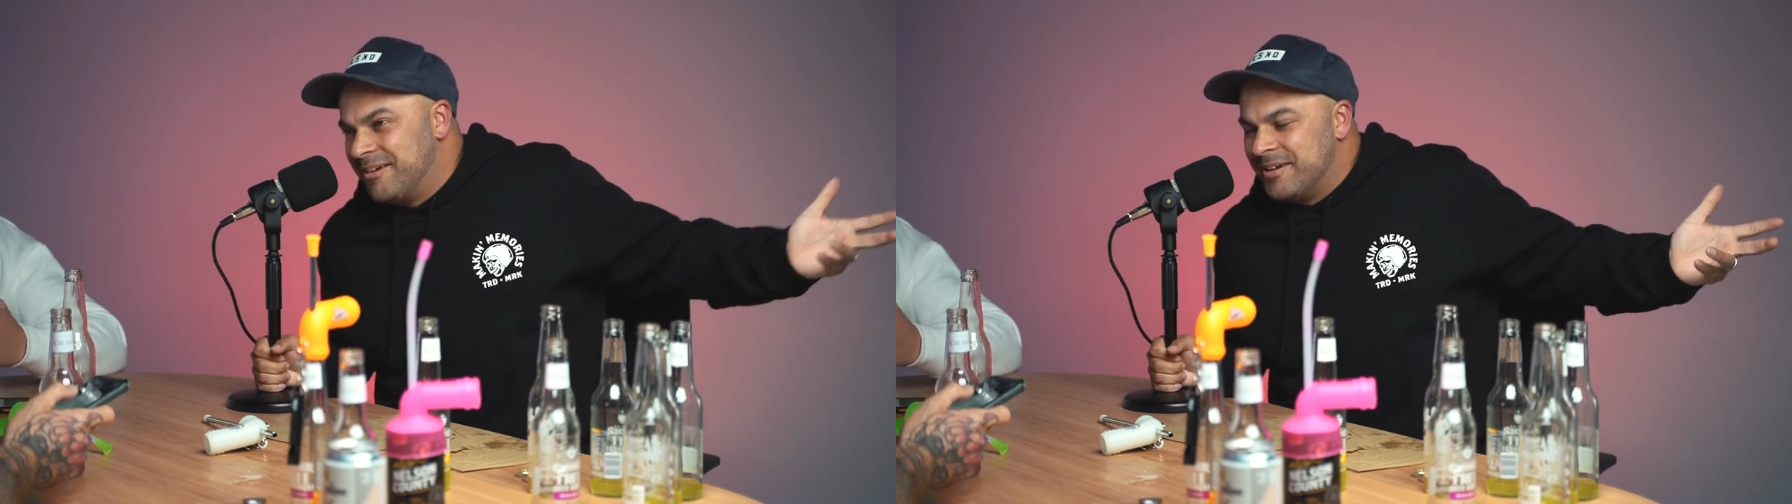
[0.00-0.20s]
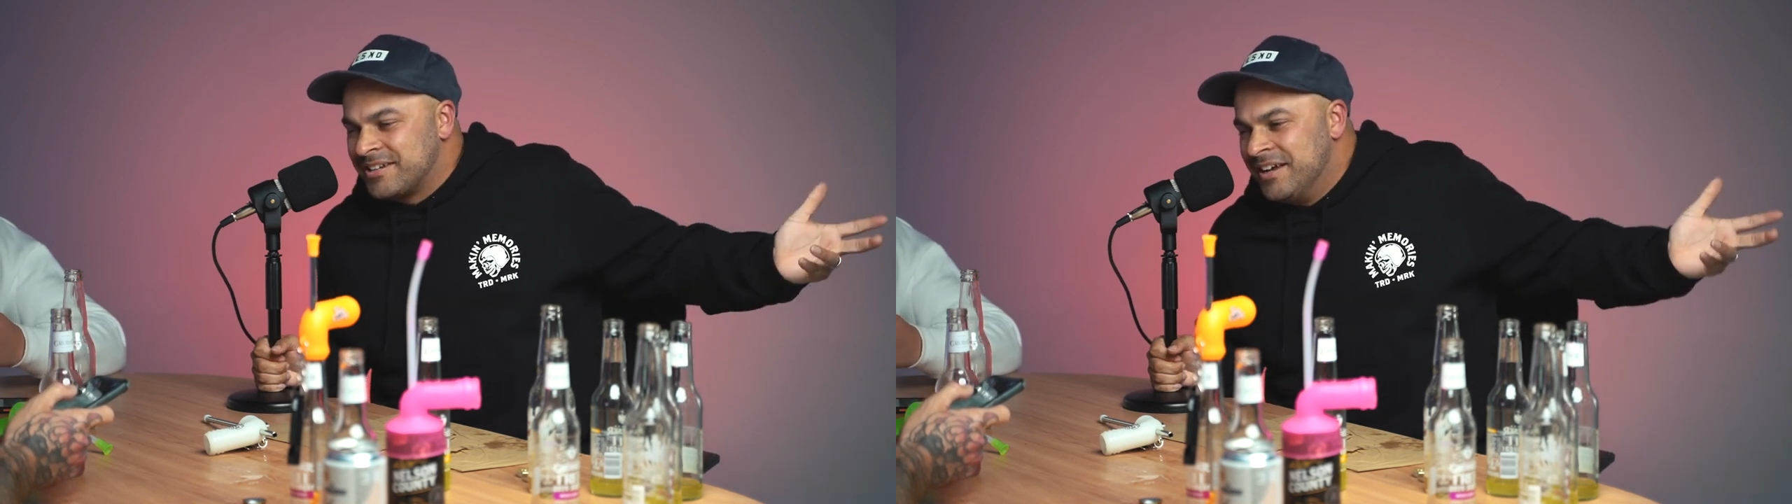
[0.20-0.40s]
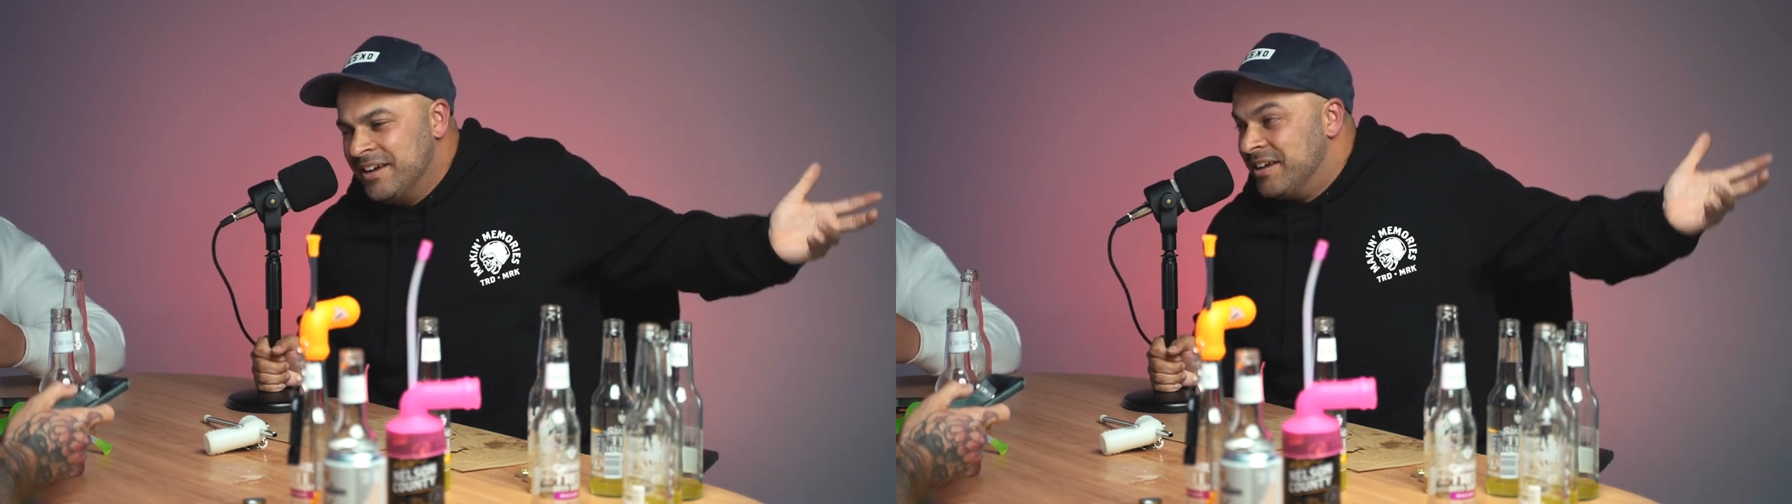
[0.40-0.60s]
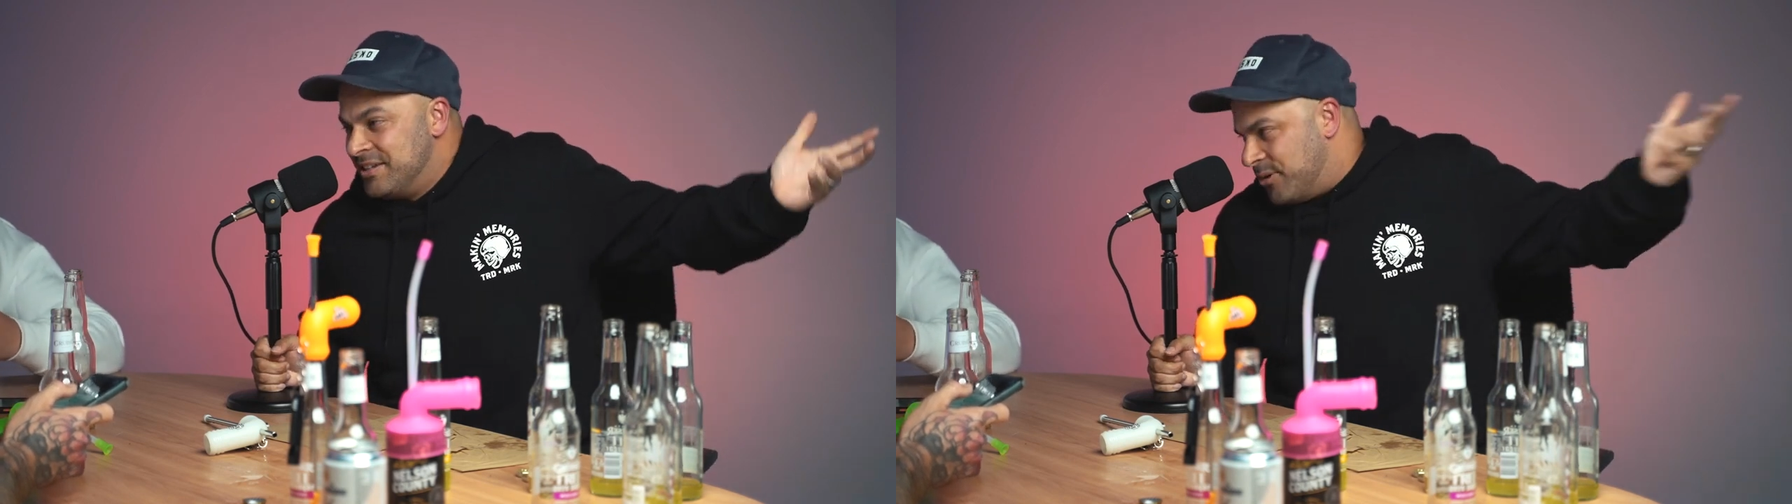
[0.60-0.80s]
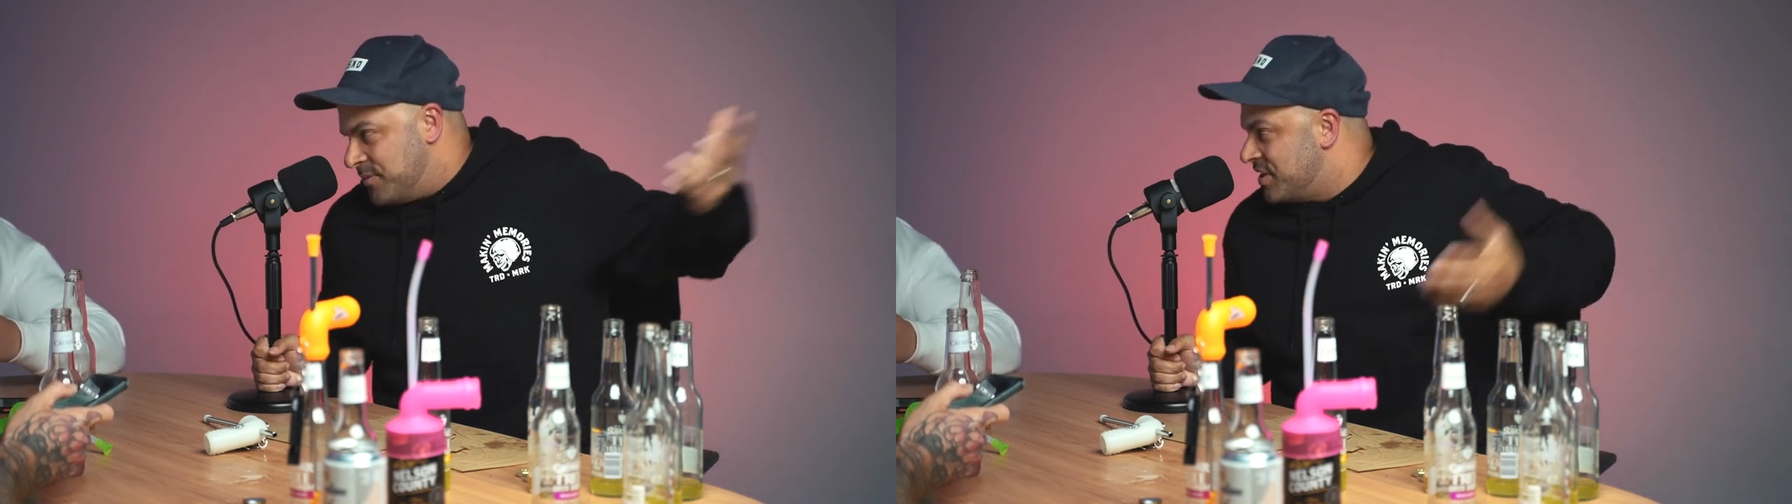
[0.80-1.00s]
I'm like,
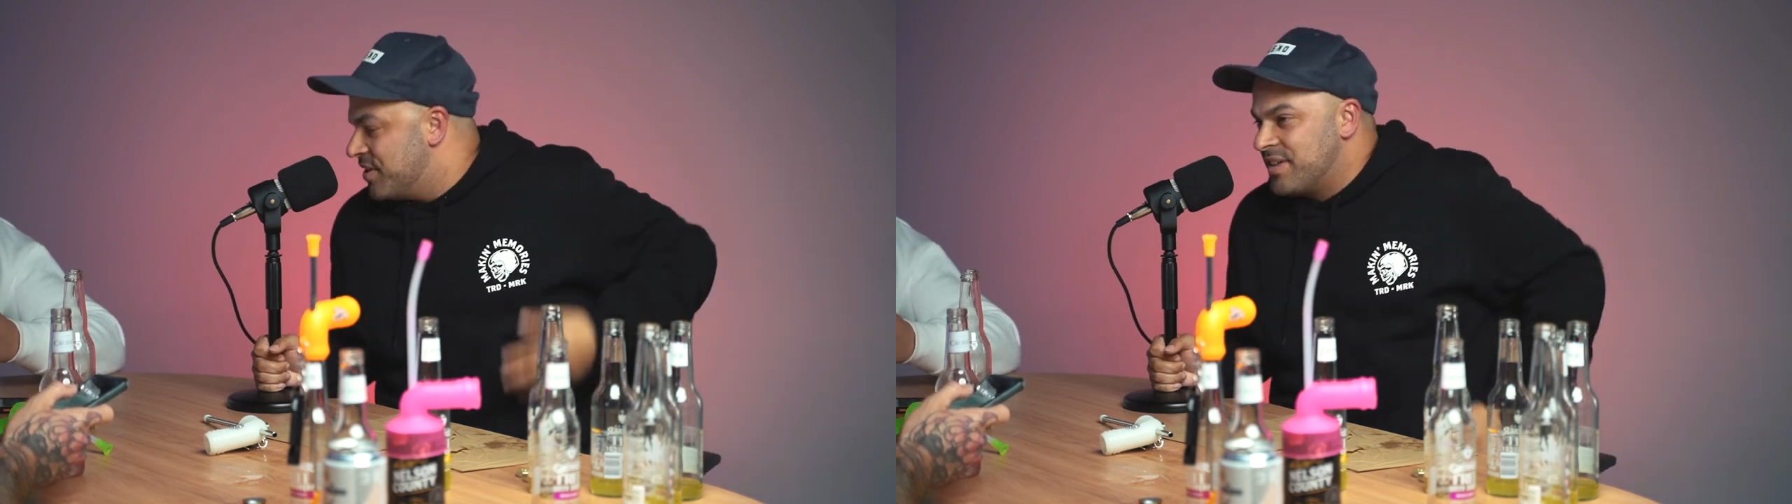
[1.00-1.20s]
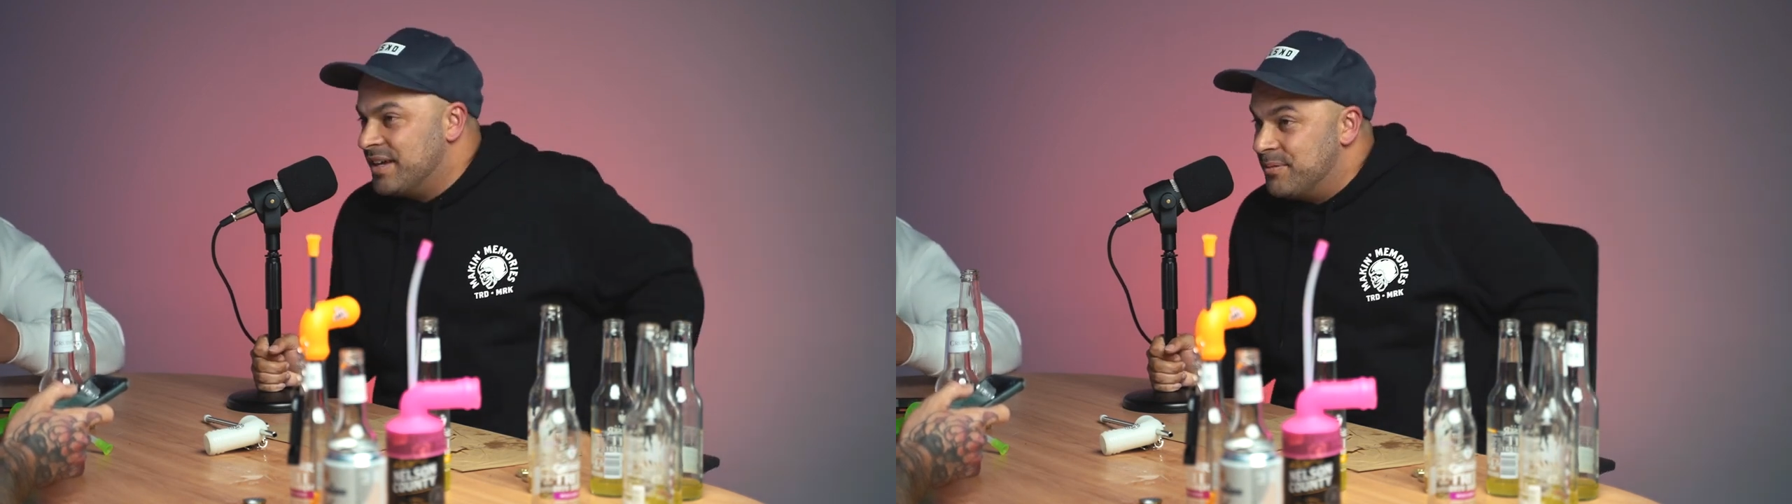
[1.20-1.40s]
it's obviously a think